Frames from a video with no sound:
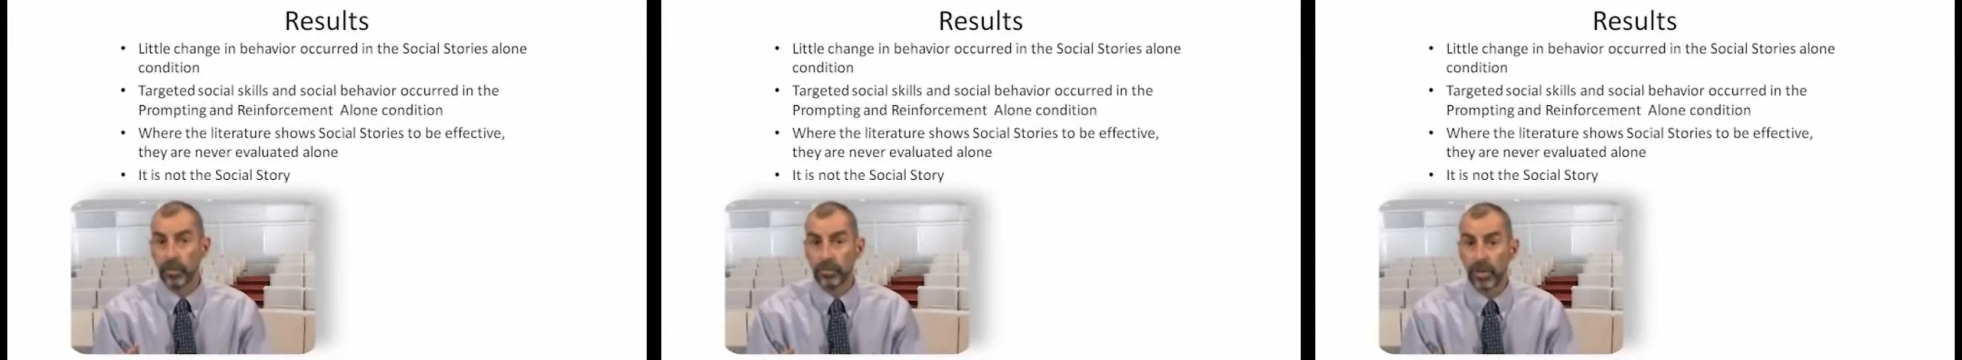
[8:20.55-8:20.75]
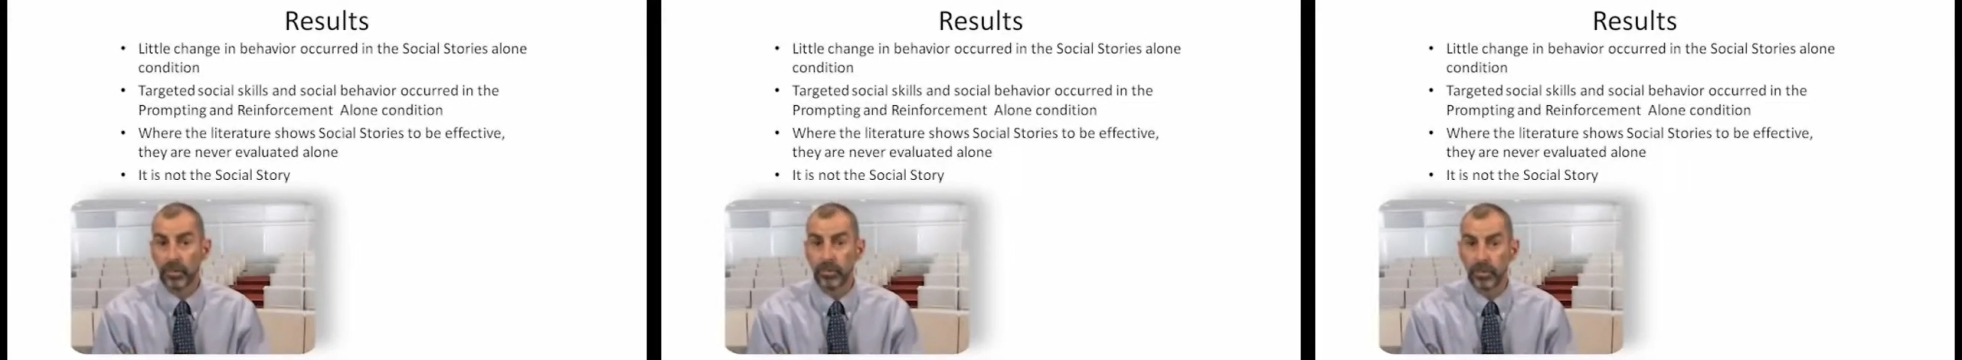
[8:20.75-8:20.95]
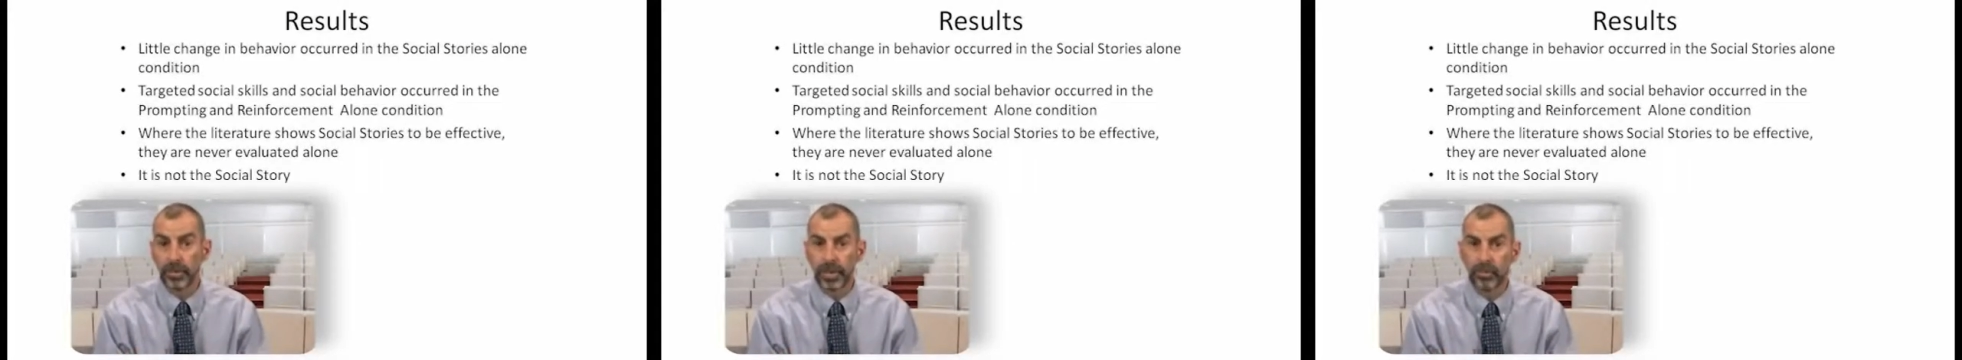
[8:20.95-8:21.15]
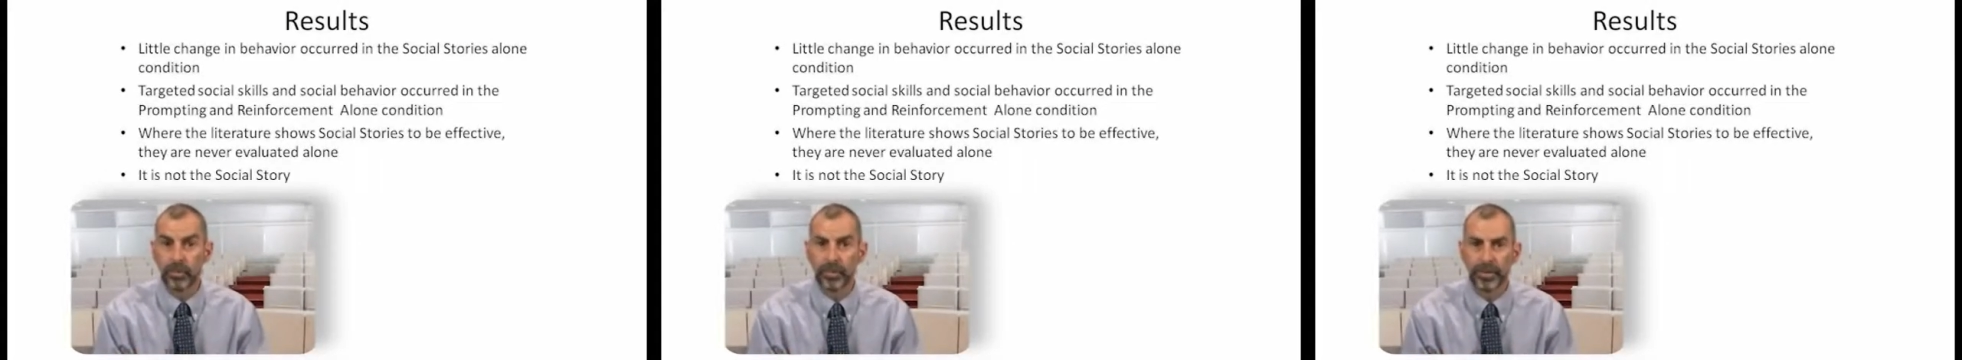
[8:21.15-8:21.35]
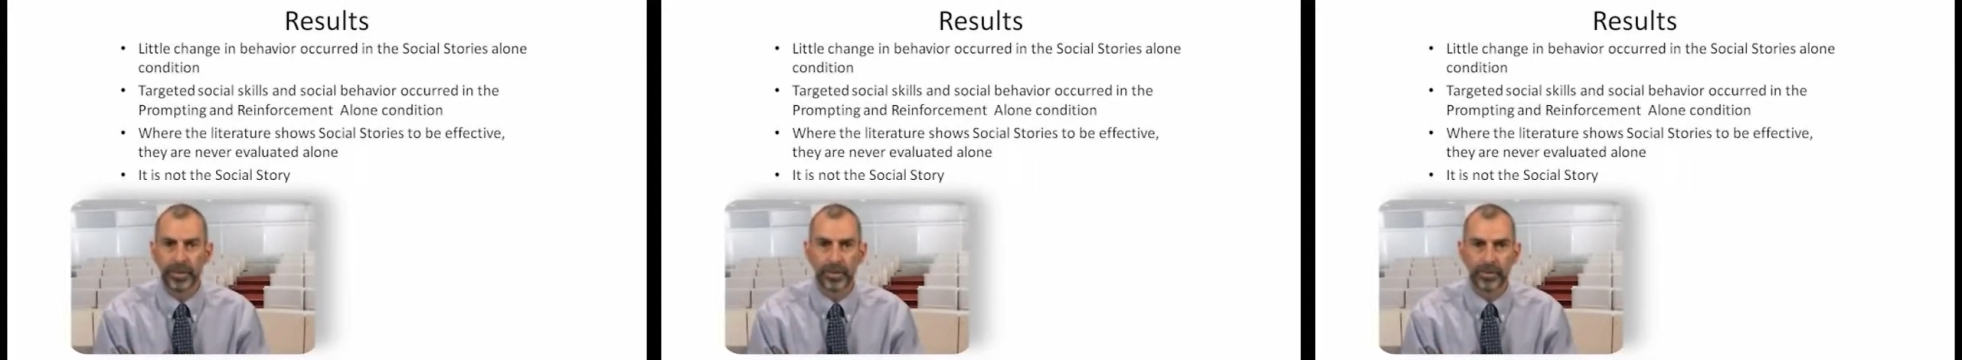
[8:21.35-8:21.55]
are probably
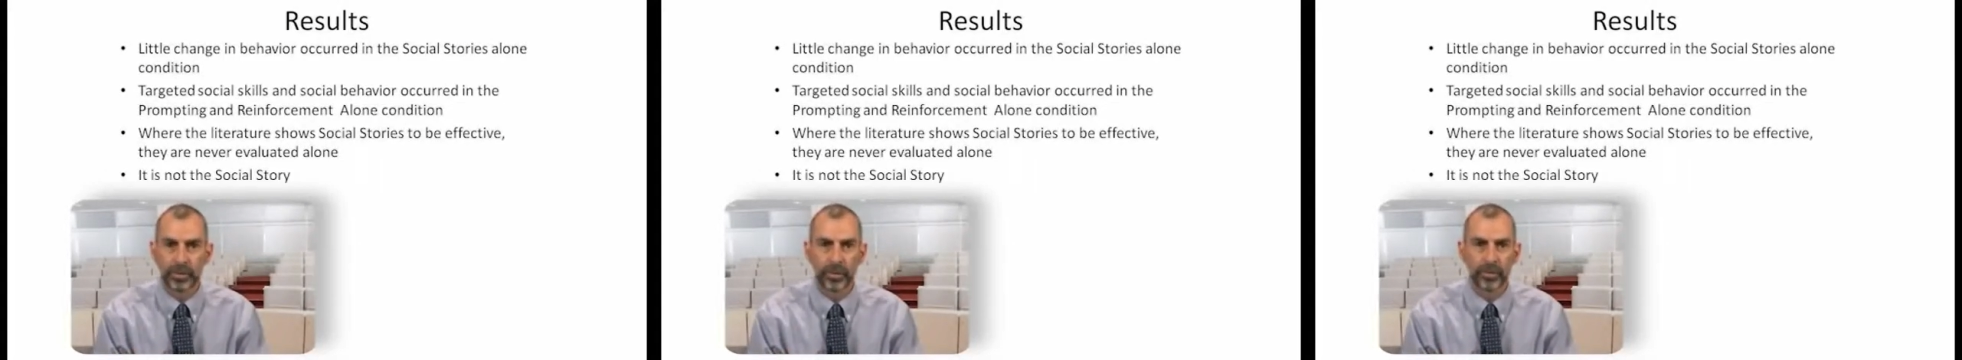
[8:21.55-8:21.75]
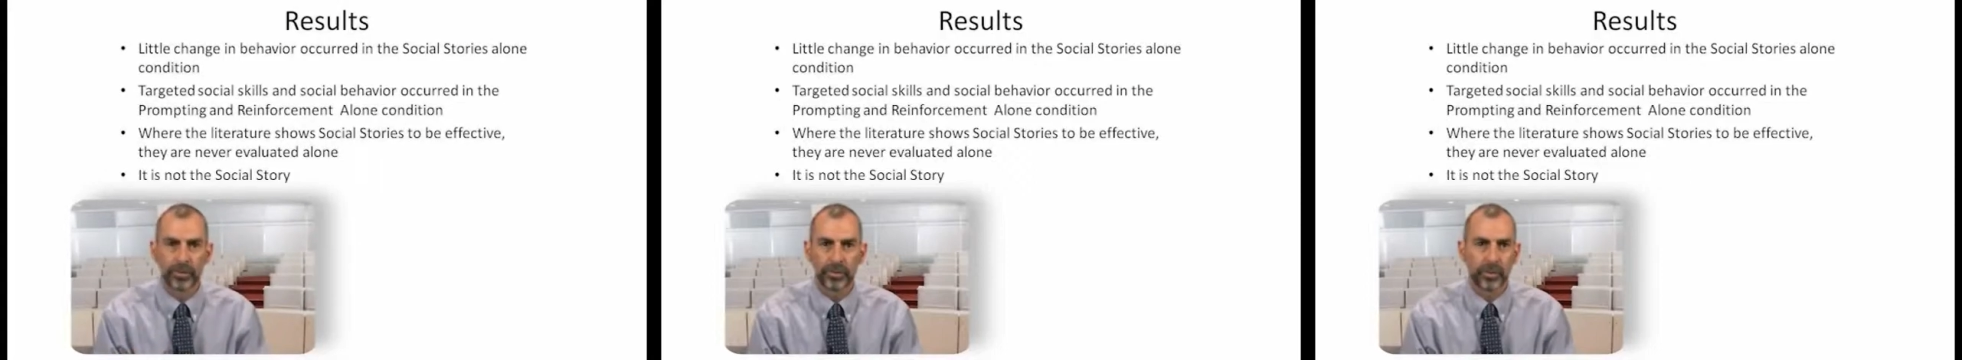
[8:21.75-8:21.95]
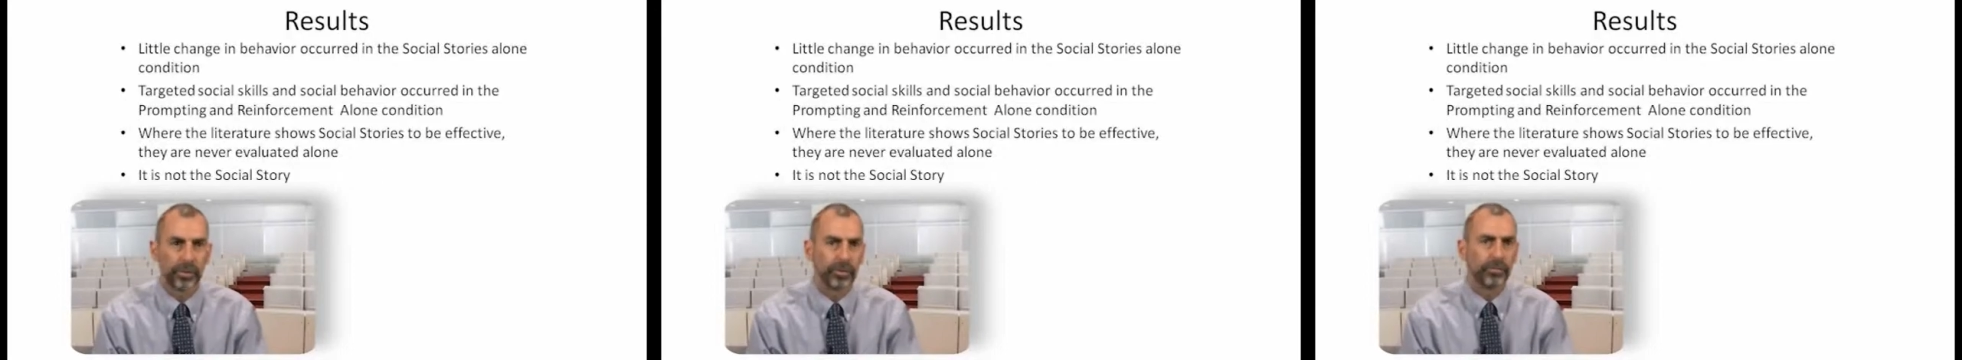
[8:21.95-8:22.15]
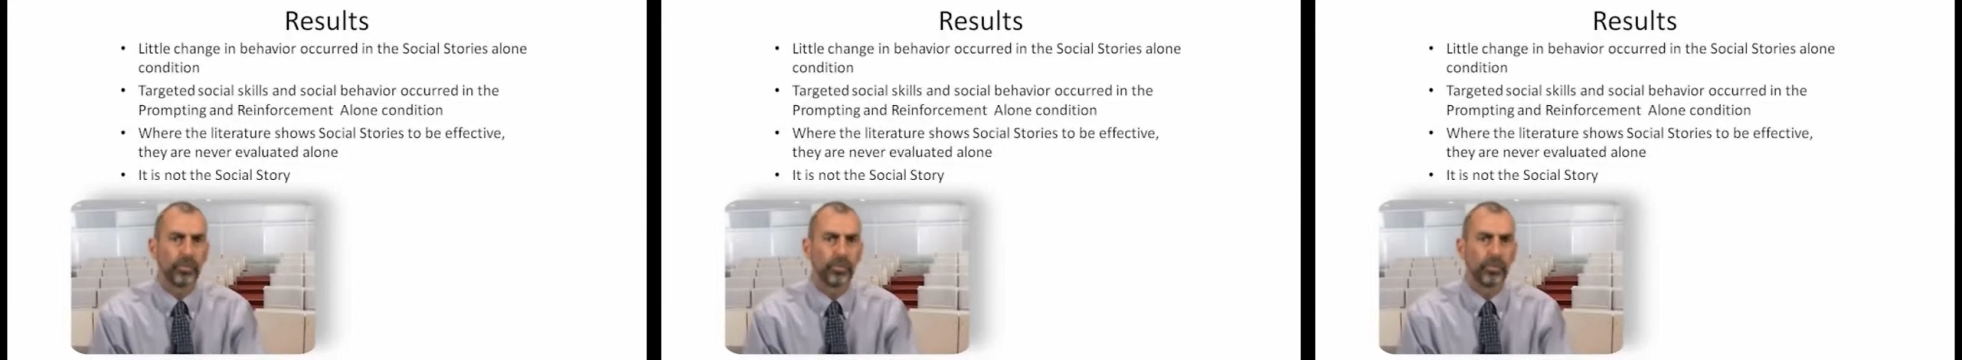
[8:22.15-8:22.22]
implementing social stories